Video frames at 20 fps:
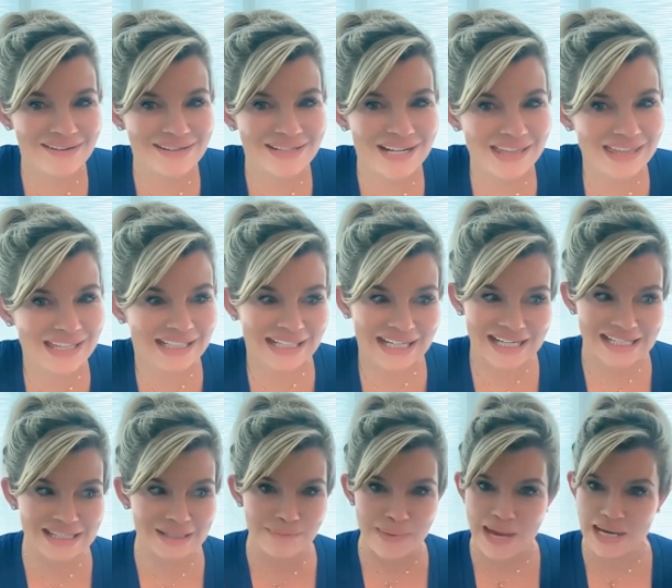And nothing
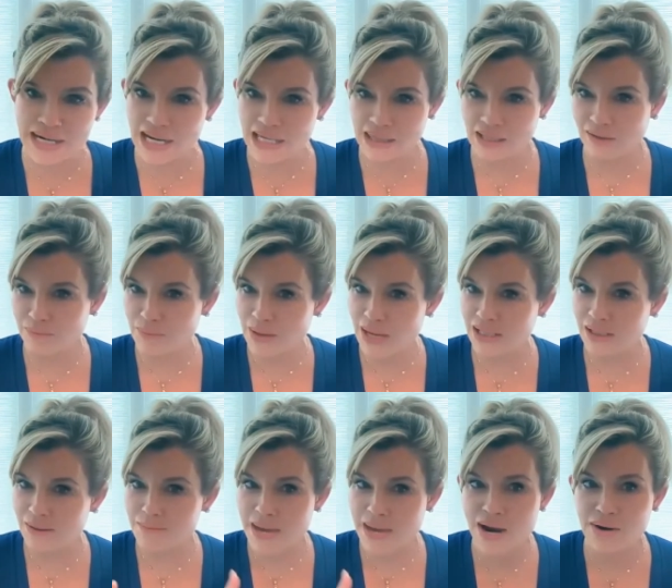against men. I love men.
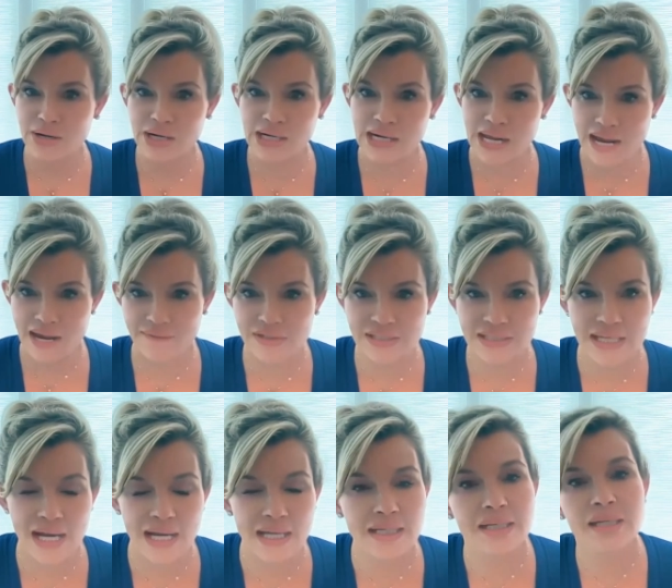I'm married. I have a
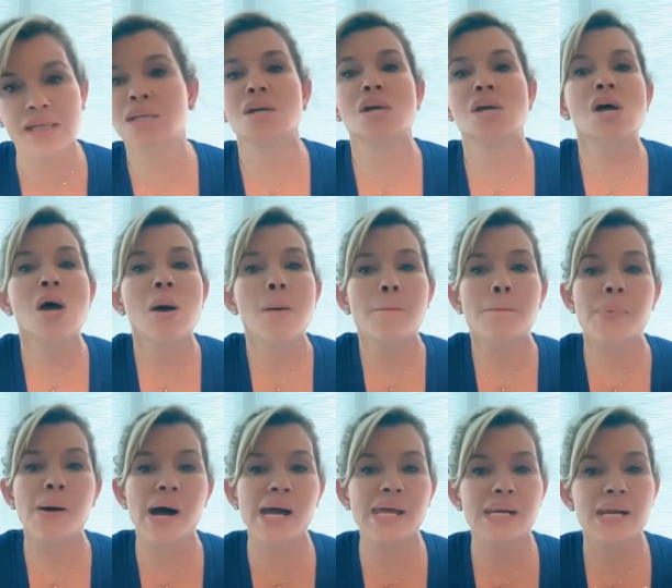son.
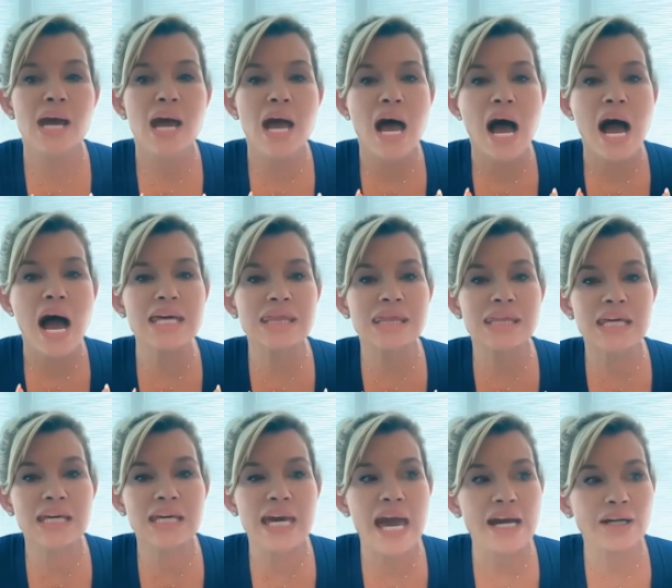But I
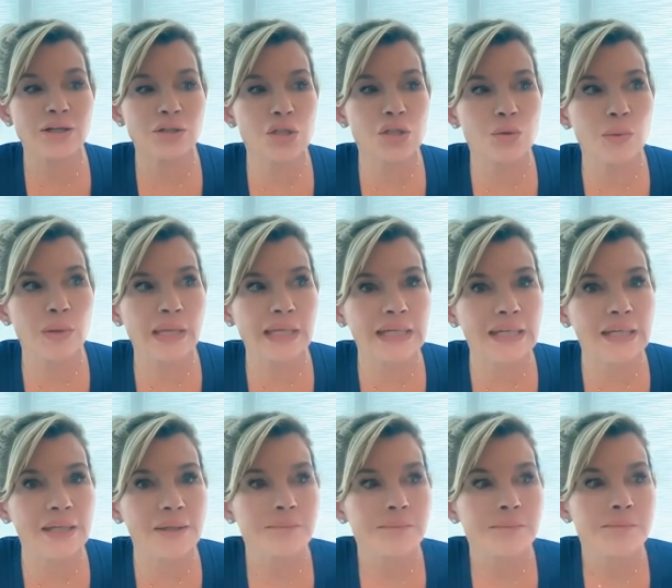think
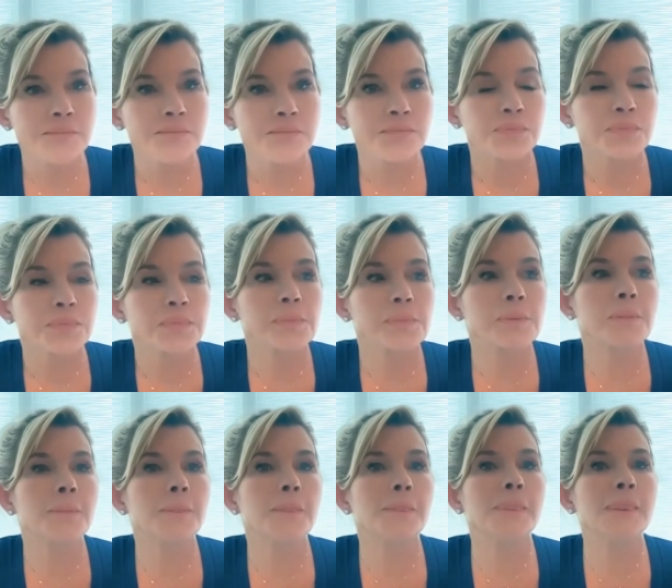actually,
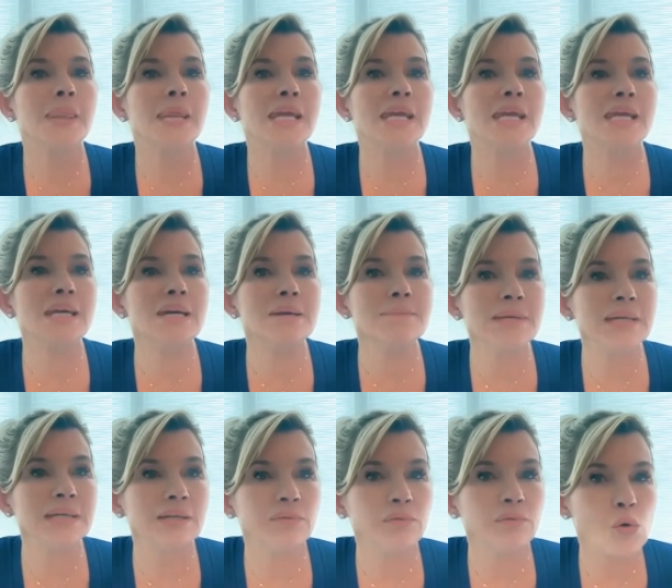I
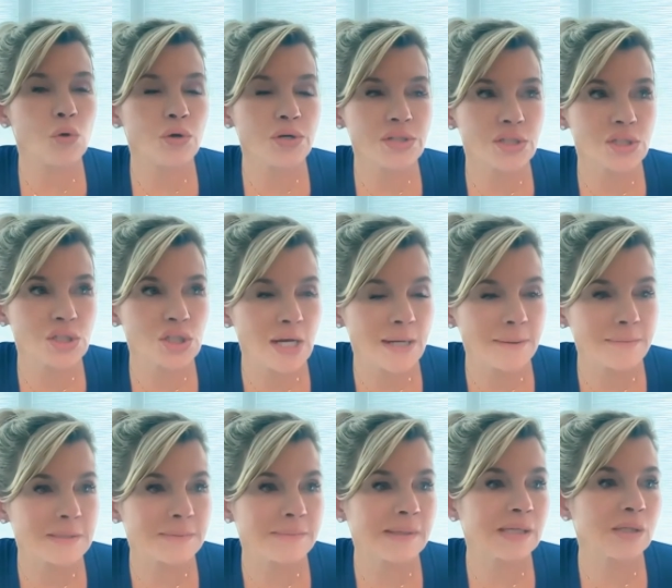mean, of course, it
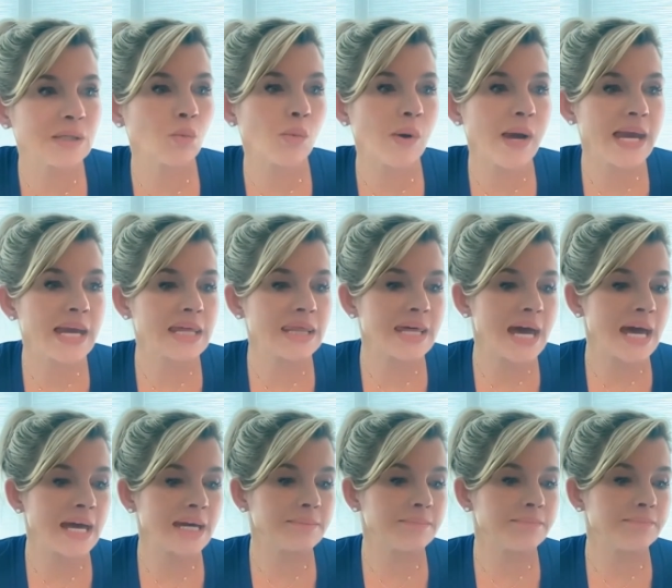shaped me in a way
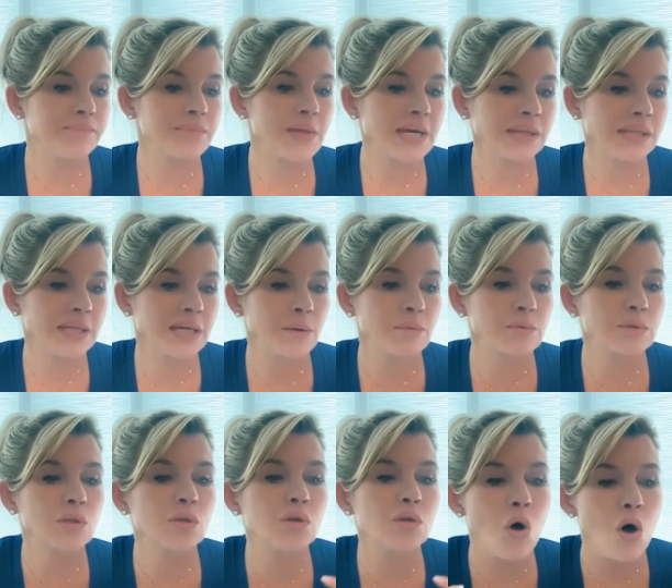that I think I
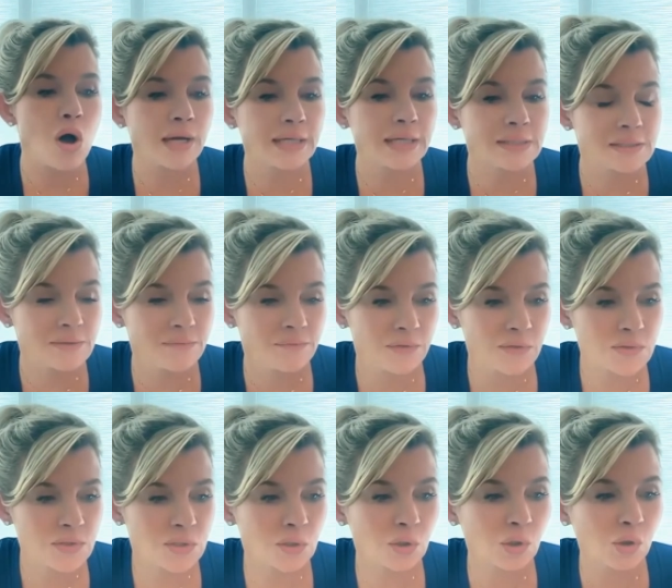was longing to feel
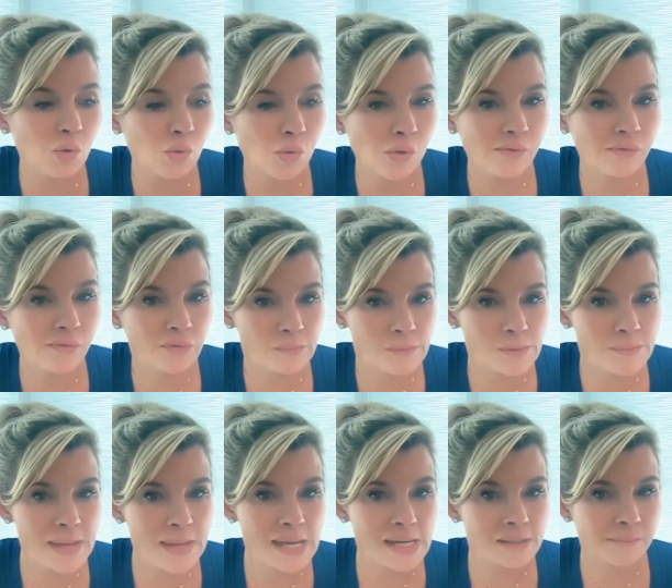secure from a
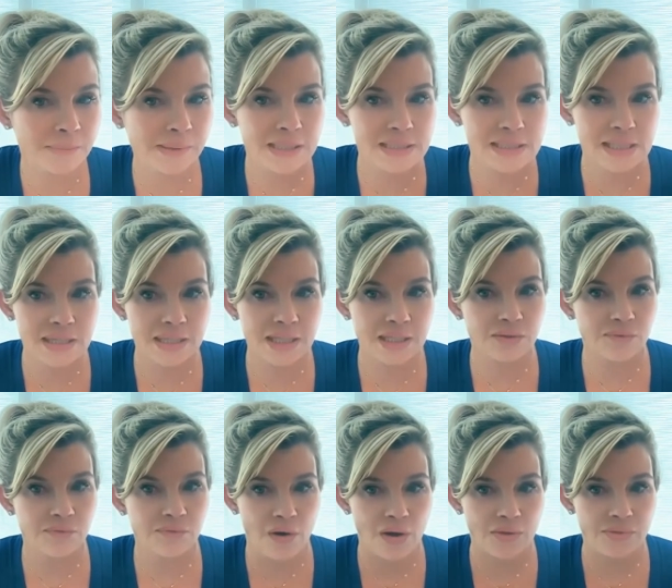man because I think
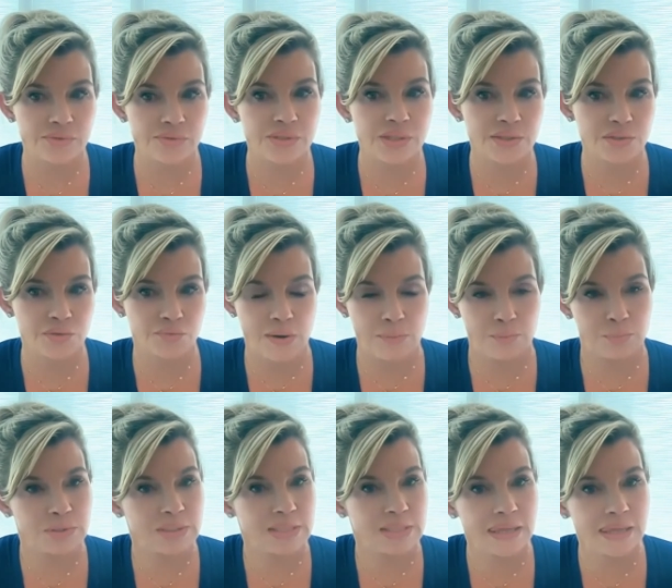the father does
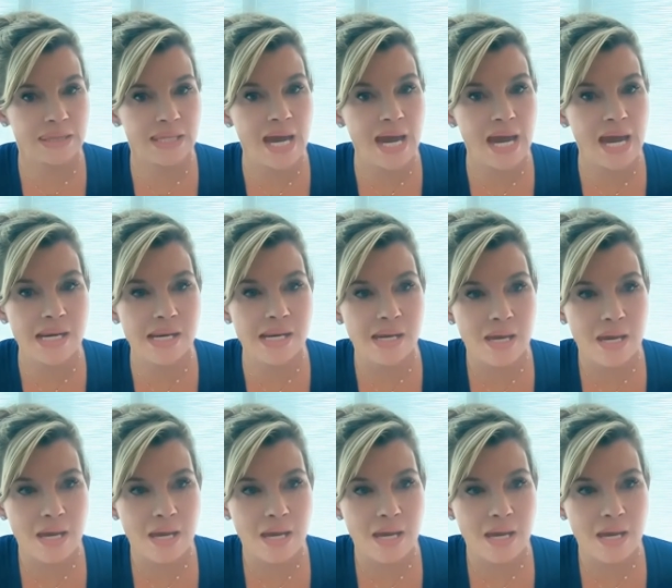represent that.